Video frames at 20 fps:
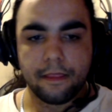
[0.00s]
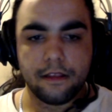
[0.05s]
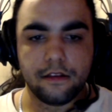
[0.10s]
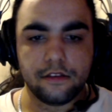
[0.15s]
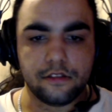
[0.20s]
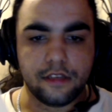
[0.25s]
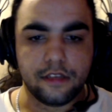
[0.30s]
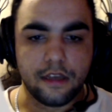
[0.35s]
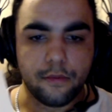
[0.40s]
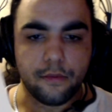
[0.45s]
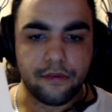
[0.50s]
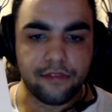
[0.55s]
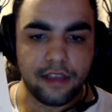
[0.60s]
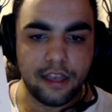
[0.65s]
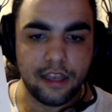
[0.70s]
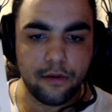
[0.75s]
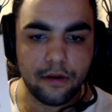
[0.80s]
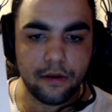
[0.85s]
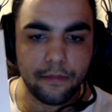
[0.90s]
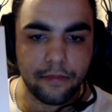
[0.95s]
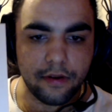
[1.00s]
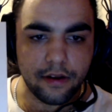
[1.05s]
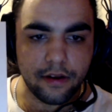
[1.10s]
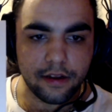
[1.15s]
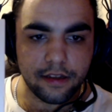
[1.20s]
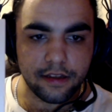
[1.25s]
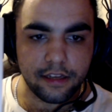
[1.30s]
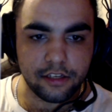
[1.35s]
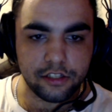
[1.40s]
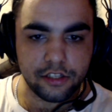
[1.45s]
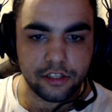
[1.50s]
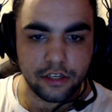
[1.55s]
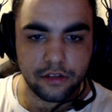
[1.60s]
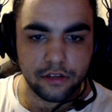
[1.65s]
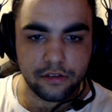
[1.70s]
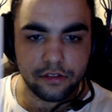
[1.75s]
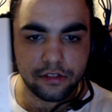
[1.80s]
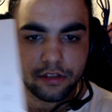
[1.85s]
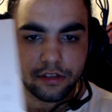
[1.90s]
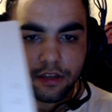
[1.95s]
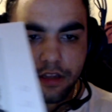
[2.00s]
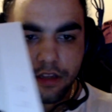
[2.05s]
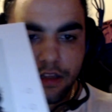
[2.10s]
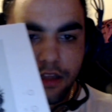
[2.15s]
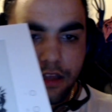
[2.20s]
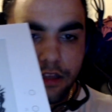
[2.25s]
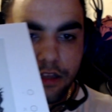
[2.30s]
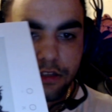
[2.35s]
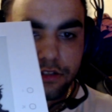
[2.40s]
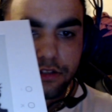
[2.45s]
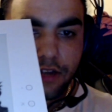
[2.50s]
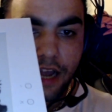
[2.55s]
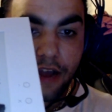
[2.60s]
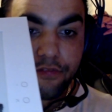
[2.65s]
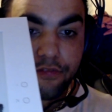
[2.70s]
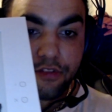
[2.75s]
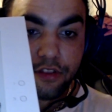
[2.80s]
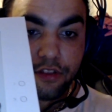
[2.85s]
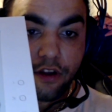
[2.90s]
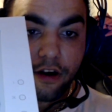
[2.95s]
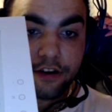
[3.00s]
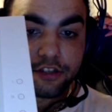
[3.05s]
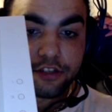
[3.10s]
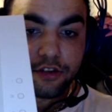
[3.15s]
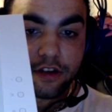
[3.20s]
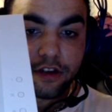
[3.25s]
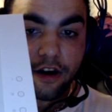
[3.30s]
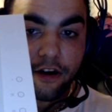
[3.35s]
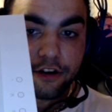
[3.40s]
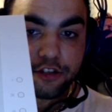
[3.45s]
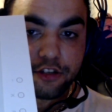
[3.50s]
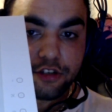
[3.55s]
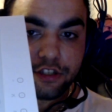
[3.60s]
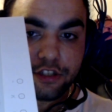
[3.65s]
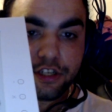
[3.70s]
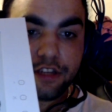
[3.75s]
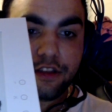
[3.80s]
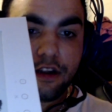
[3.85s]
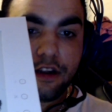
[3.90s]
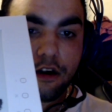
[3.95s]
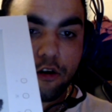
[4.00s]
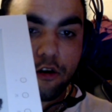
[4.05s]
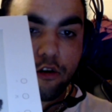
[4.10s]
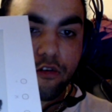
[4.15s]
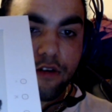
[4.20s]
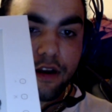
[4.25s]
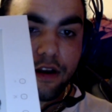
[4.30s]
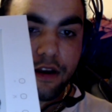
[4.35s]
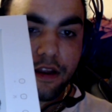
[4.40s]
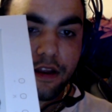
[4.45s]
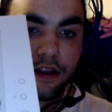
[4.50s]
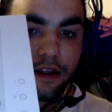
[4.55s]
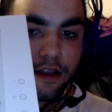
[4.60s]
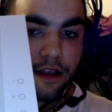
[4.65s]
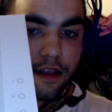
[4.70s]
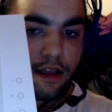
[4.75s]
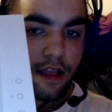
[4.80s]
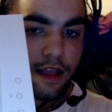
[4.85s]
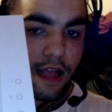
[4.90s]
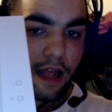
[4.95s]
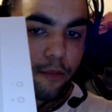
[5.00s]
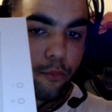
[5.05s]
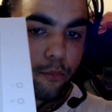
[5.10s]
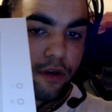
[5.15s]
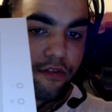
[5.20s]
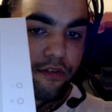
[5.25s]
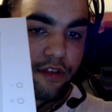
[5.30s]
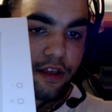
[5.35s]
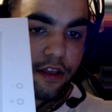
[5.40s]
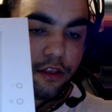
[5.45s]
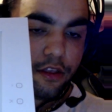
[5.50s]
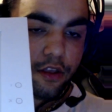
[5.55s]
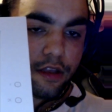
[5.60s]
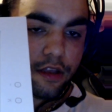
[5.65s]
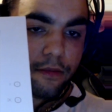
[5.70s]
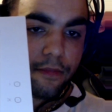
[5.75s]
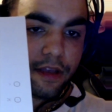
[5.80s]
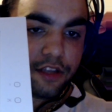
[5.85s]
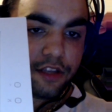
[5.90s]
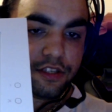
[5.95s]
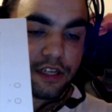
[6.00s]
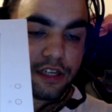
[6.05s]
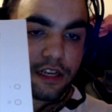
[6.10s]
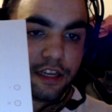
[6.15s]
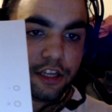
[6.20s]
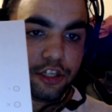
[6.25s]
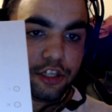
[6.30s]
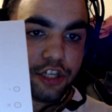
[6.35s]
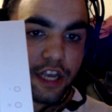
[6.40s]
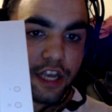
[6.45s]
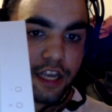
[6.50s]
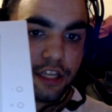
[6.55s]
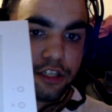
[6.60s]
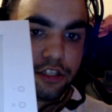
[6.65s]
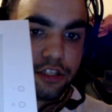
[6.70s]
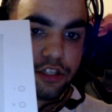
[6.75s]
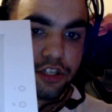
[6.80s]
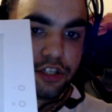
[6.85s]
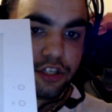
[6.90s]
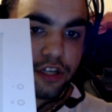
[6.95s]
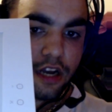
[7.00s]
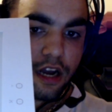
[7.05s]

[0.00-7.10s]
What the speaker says: So yeah, with the E1 book, it shows. So I have the Naruto cartridge in there already, and with it, you can basically change.